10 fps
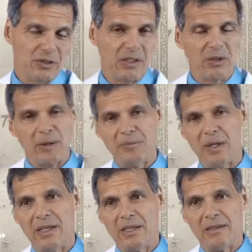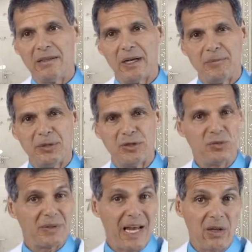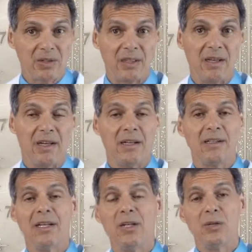uh, uh, abuse with alcohol